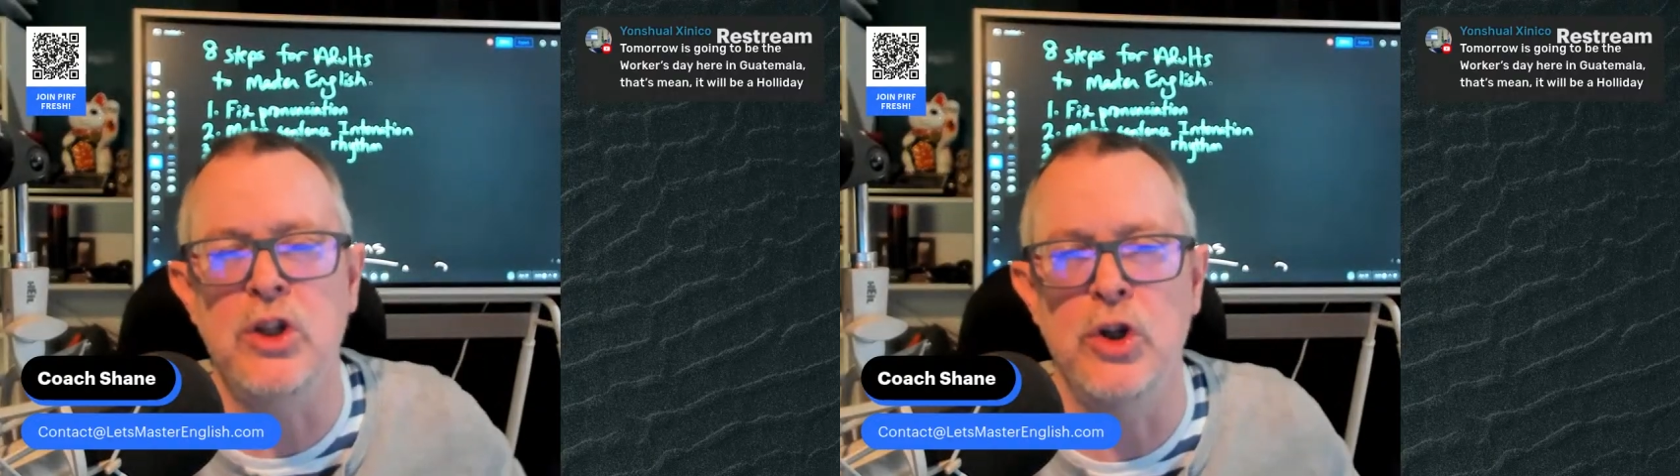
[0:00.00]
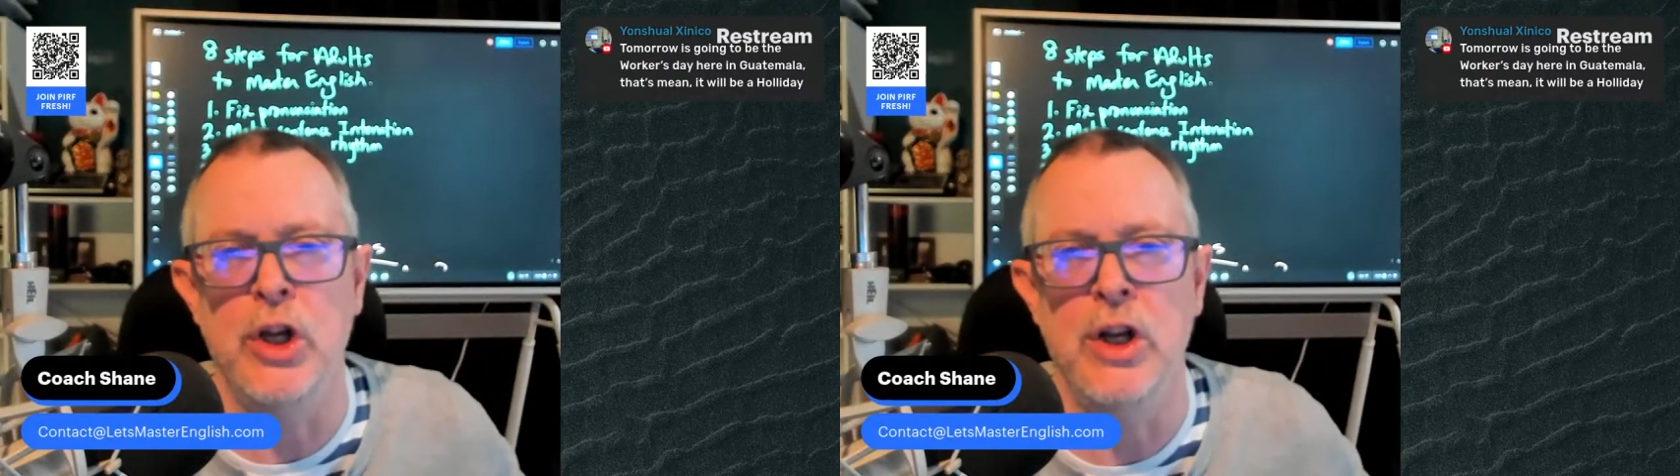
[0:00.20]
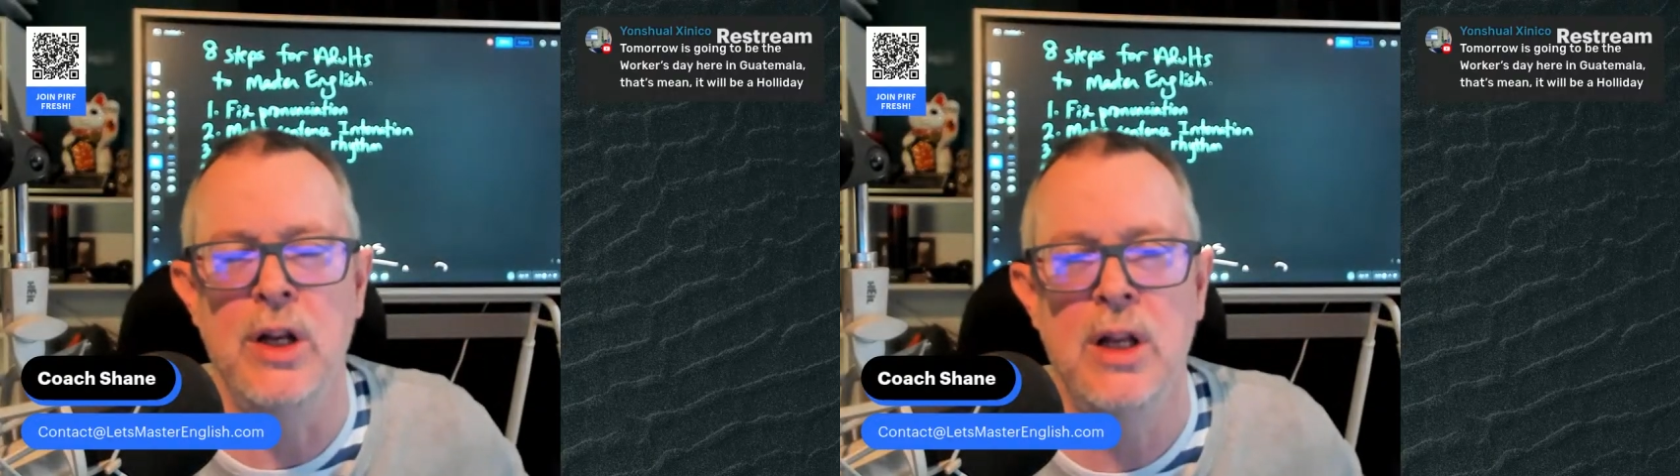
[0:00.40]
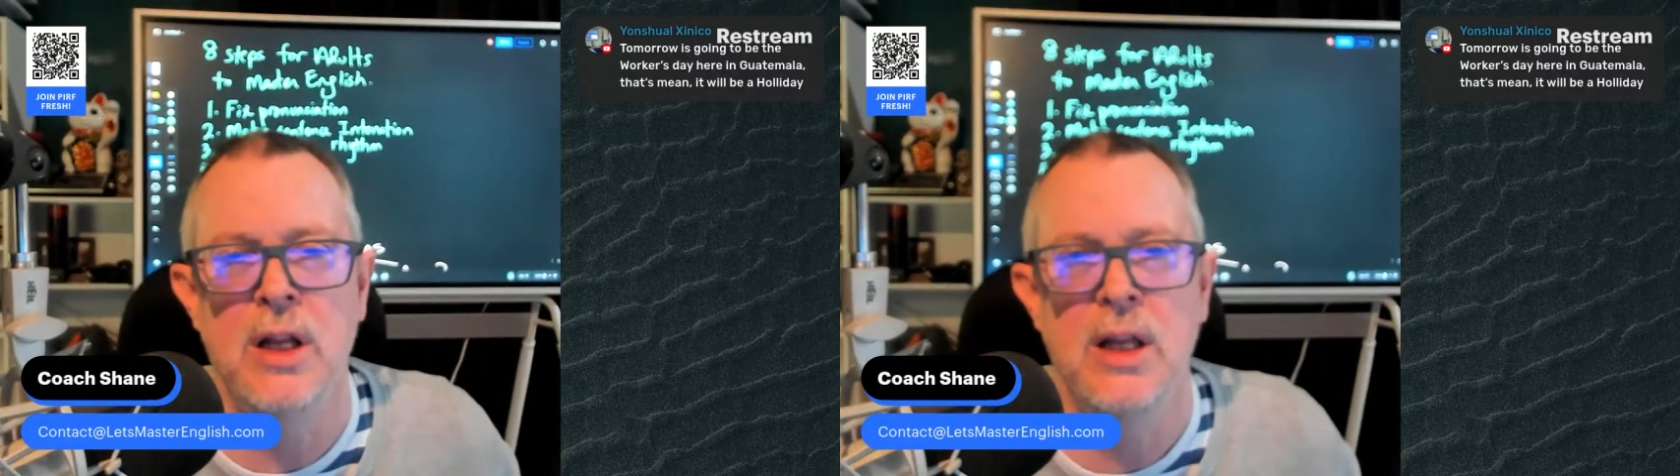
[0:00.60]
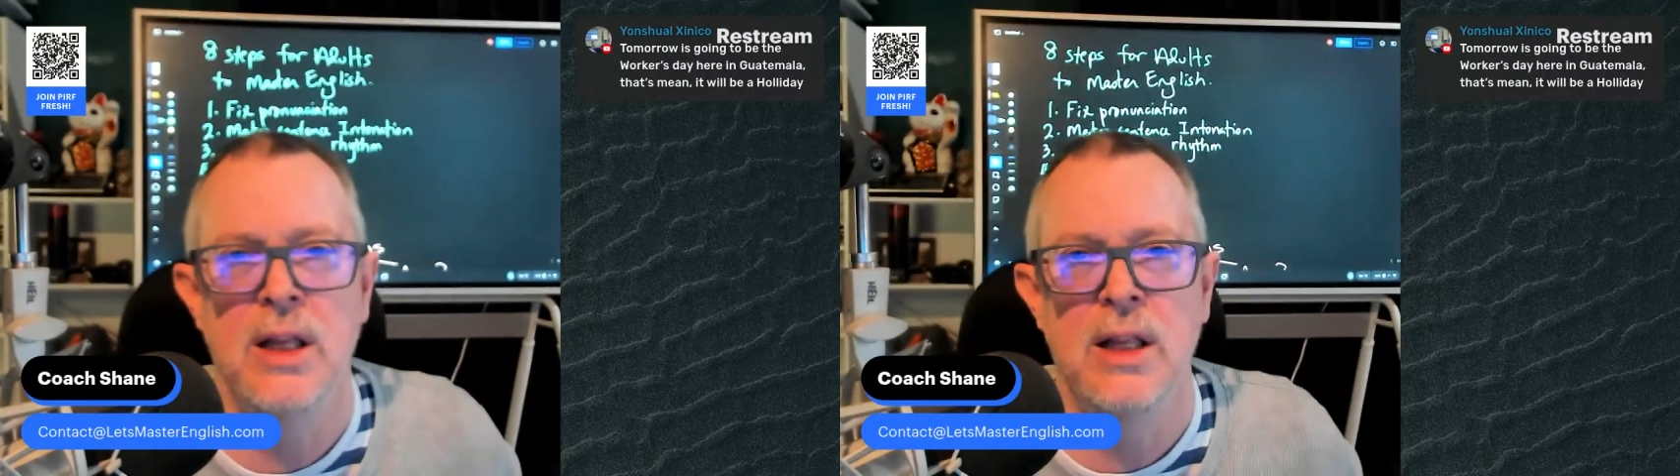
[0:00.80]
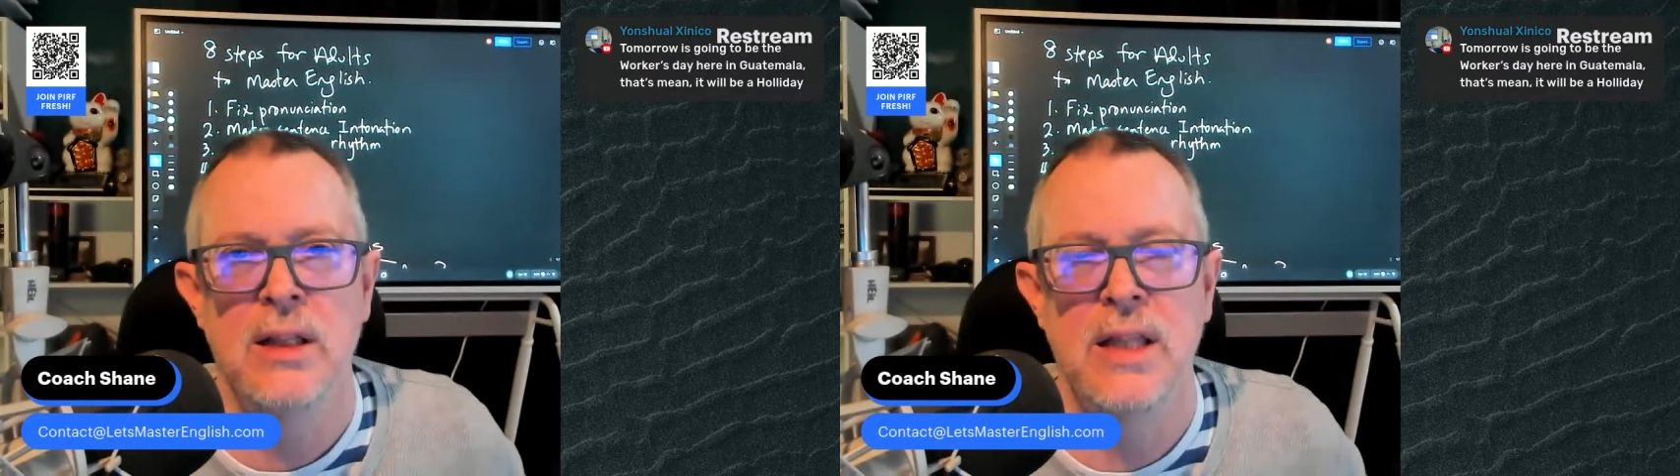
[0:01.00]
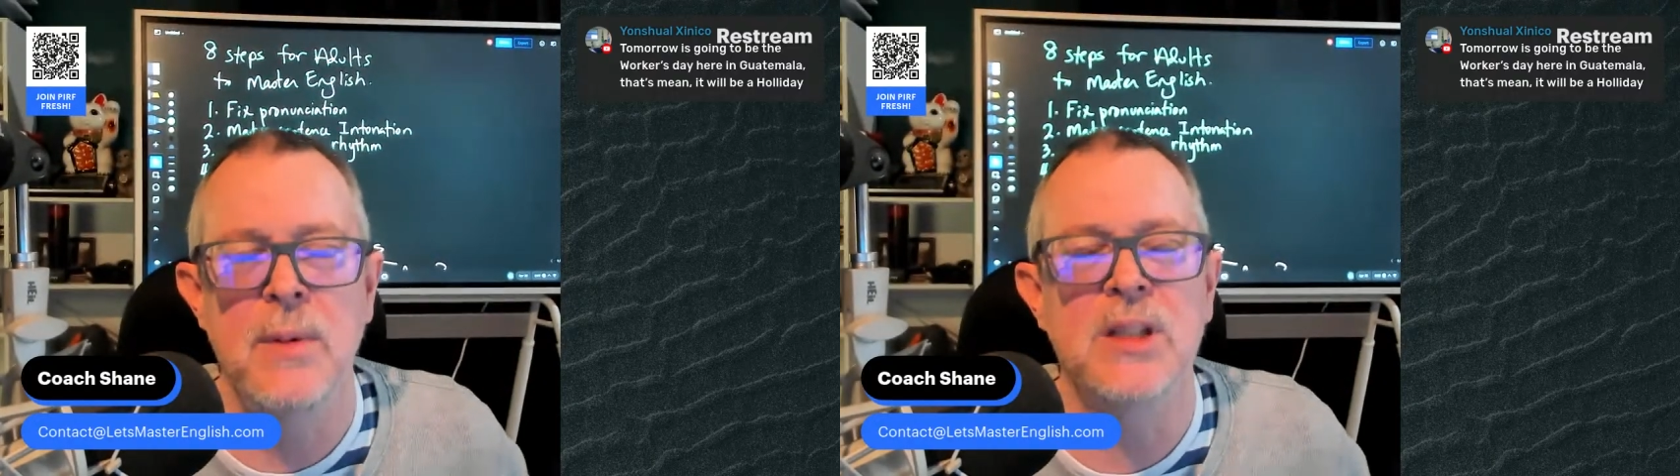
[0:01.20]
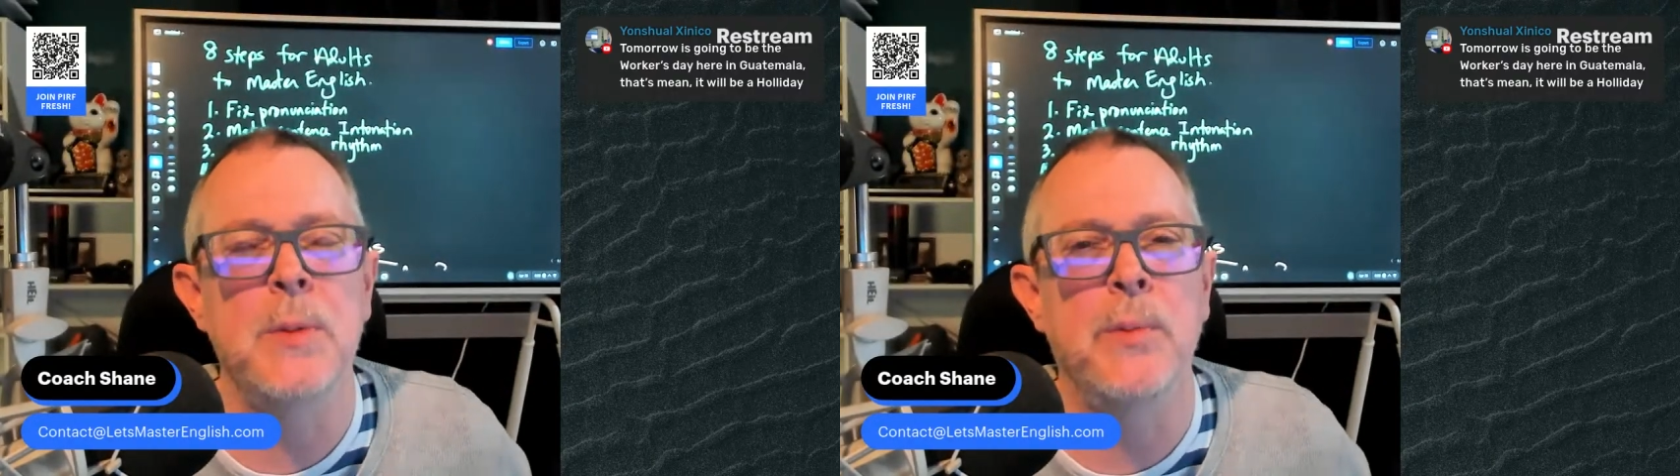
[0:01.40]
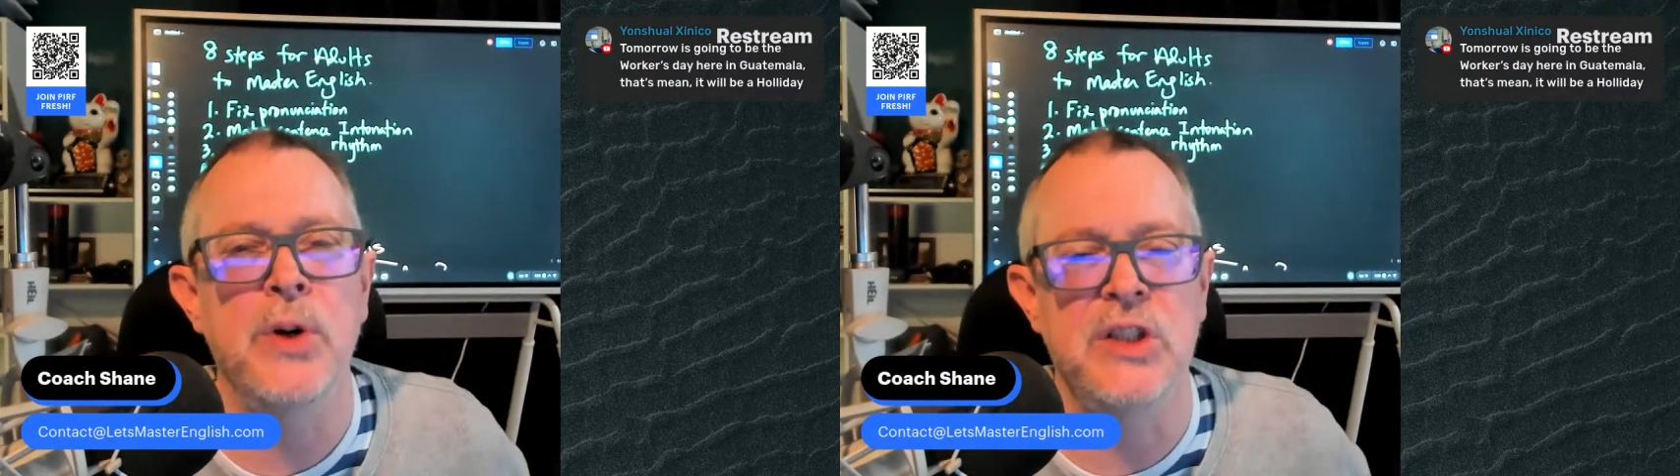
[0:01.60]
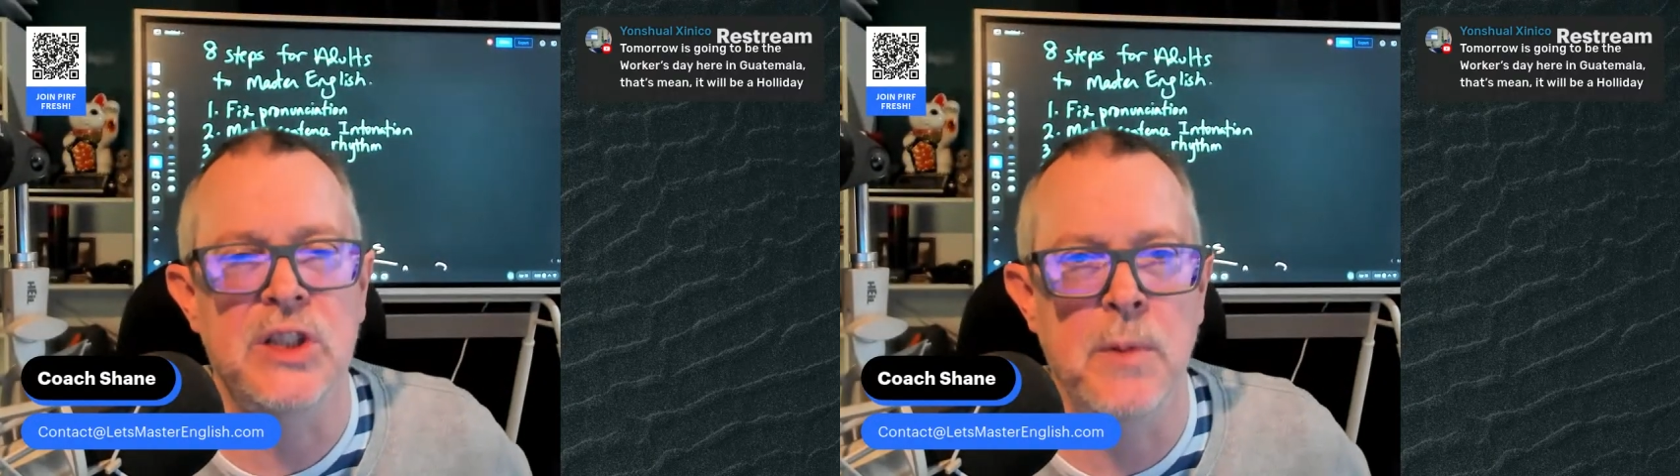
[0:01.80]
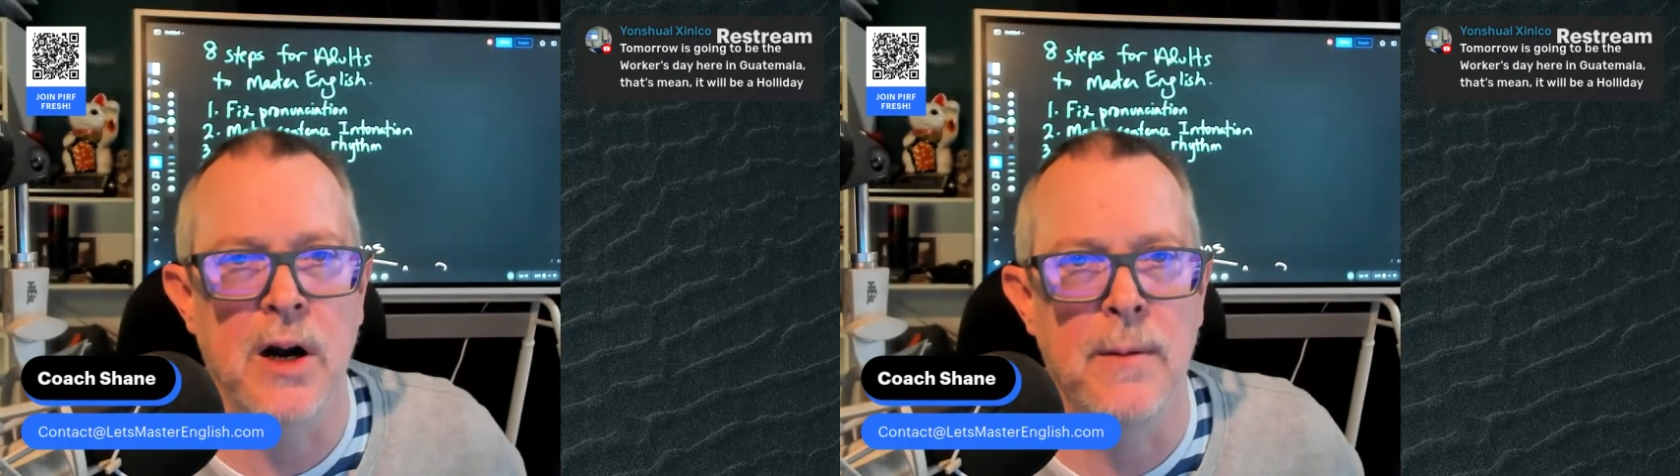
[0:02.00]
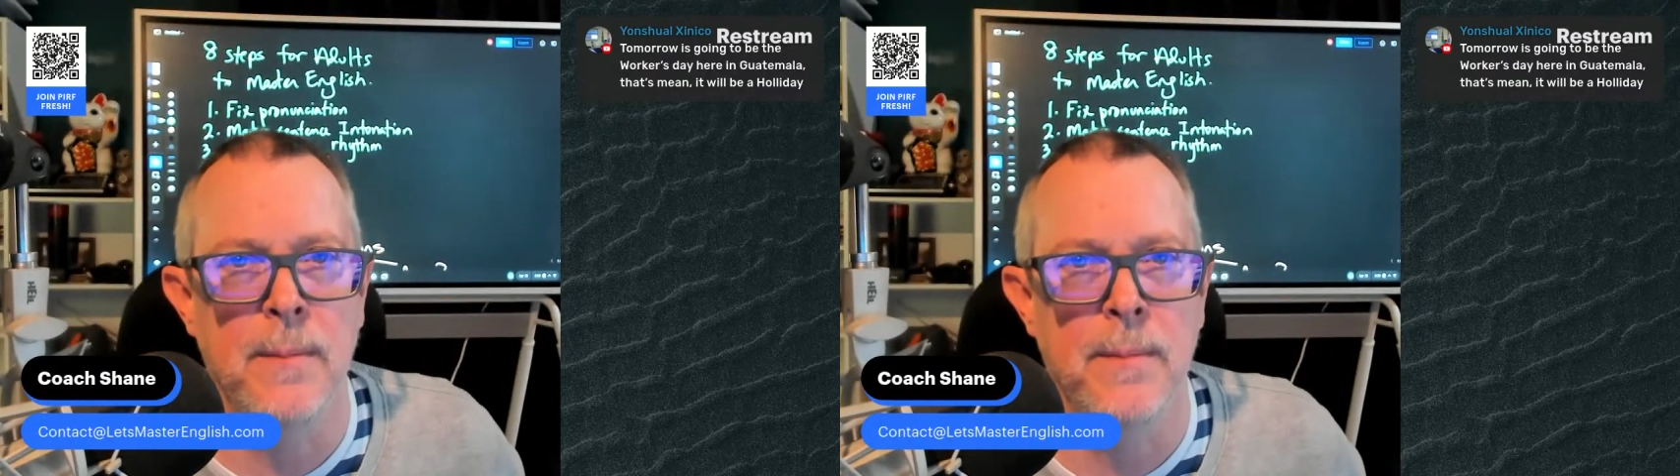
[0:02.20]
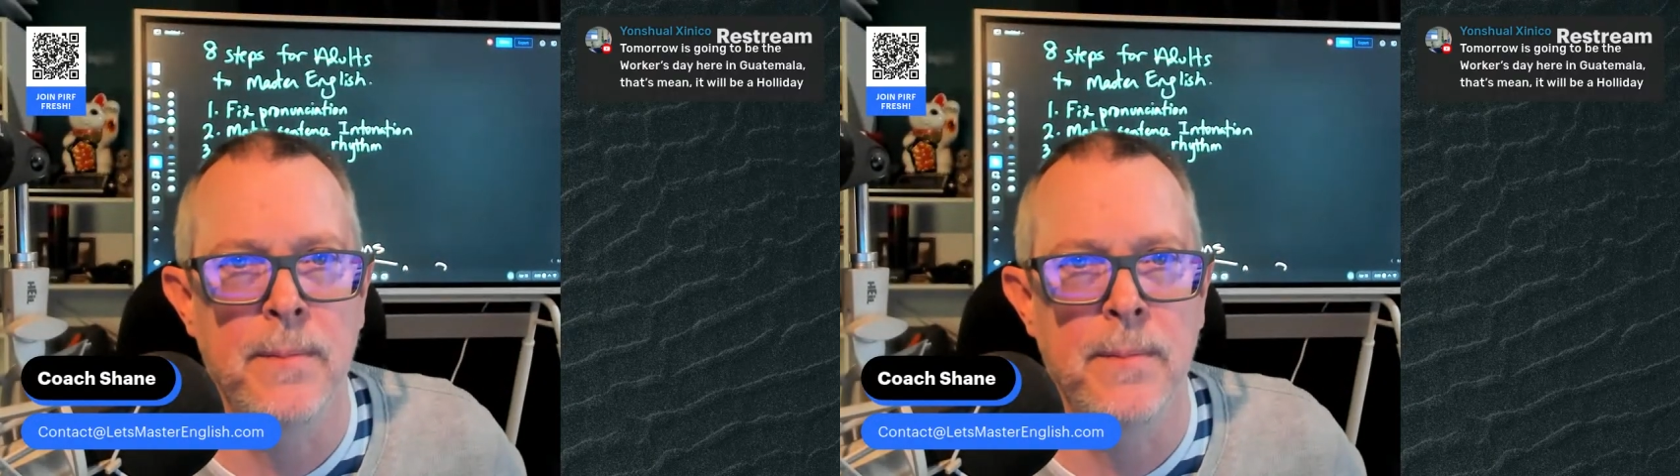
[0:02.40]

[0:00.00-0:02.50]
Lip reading: good. They must be pretty smart.